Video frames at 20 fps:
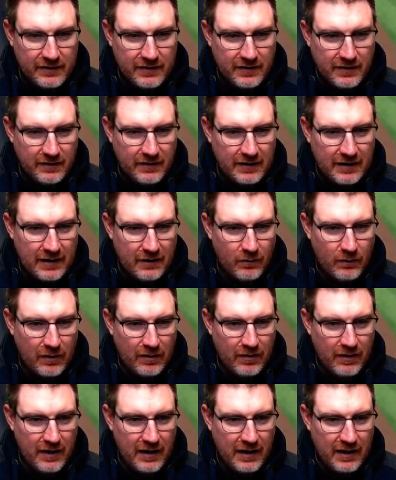He doesn't get
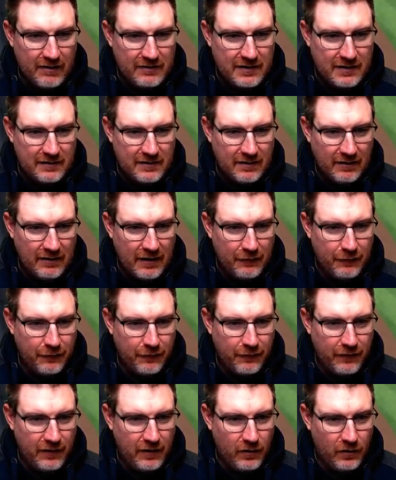one there. It's into left
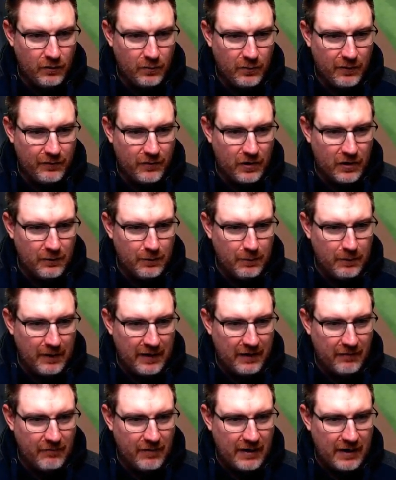field. We've got a
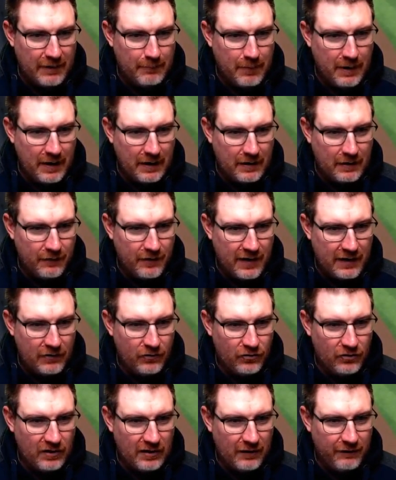player running back. I forget
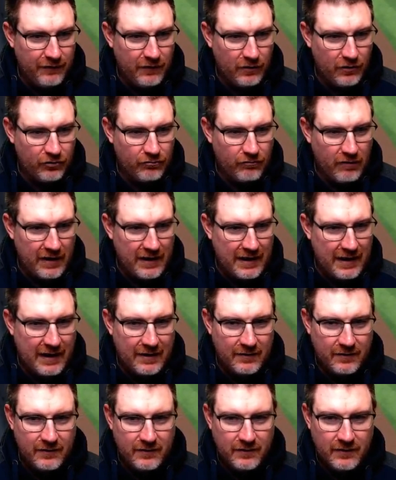who's in left field. It's
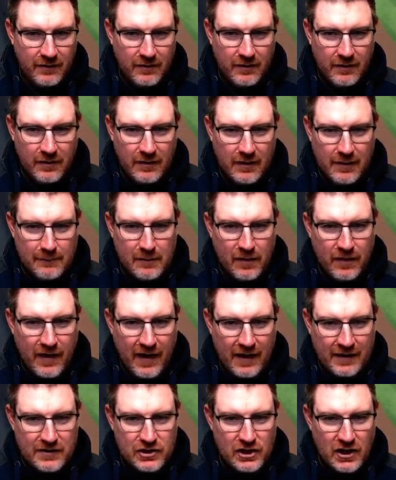Reyes. But
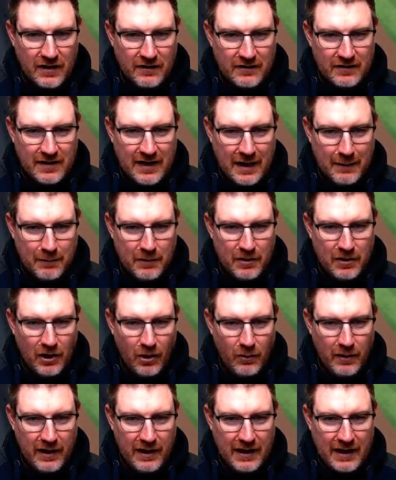that just kept
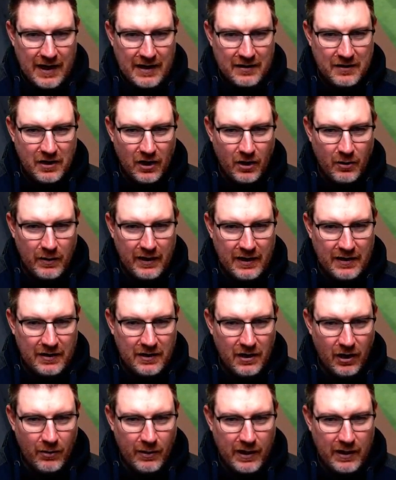going and going and
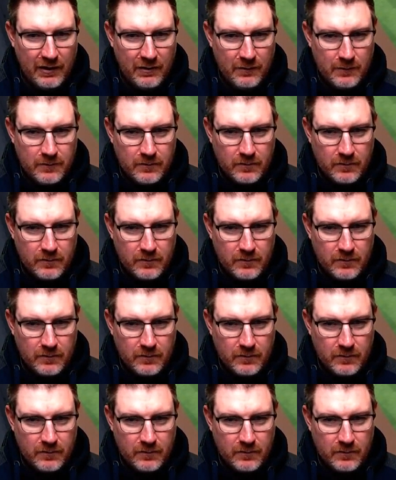going.